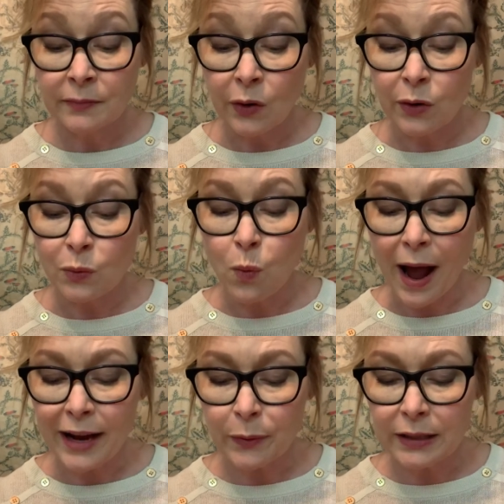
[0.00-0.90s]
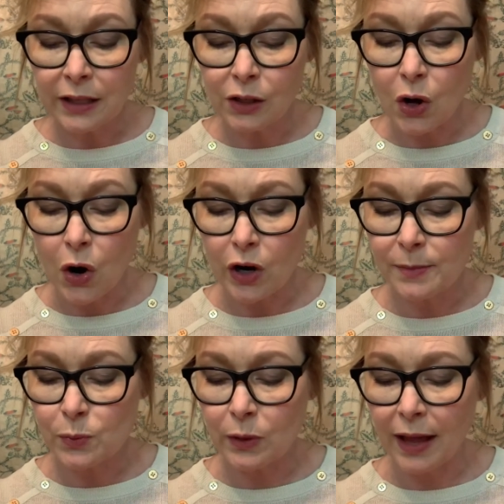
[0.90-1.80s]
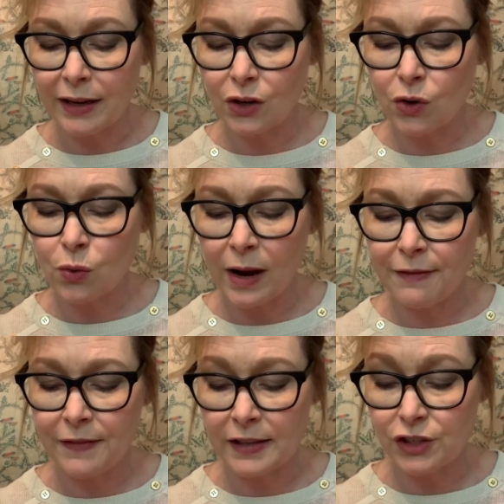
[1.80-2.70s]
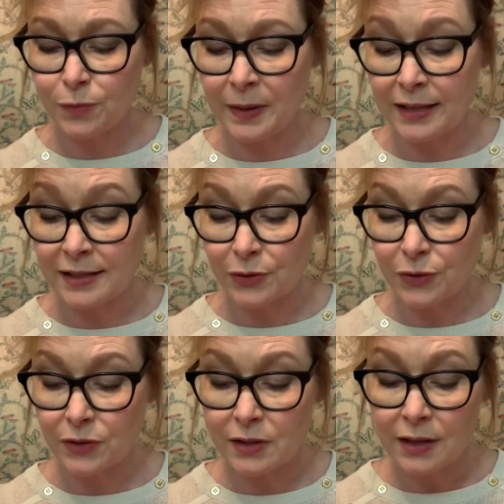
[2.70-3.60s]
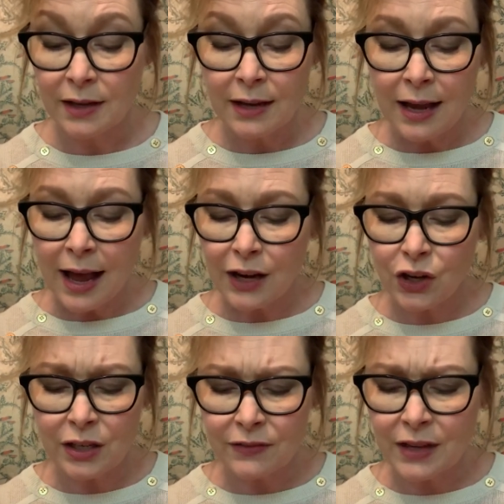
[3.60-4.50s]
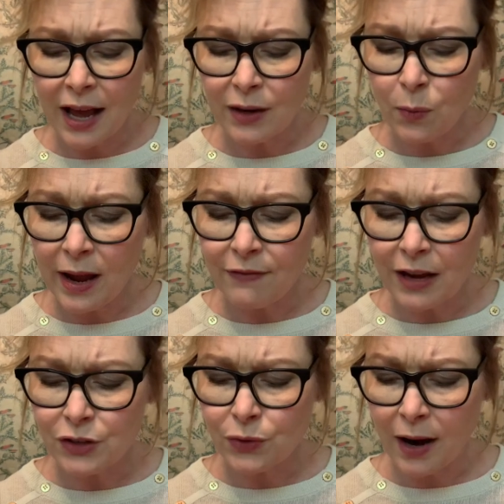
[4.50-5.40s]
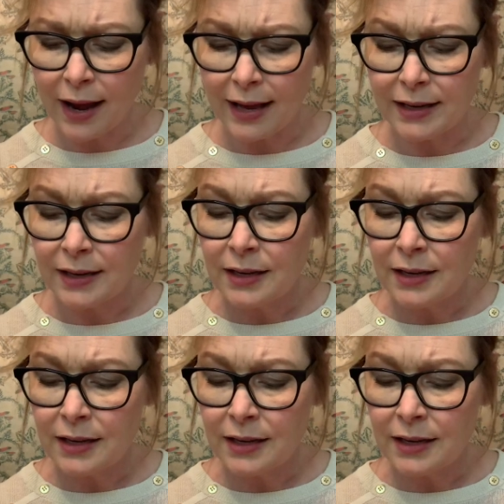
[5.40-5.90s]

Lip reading: Her wiry little arms were like crayfish pincers. I couldn't have gotten away if I tried.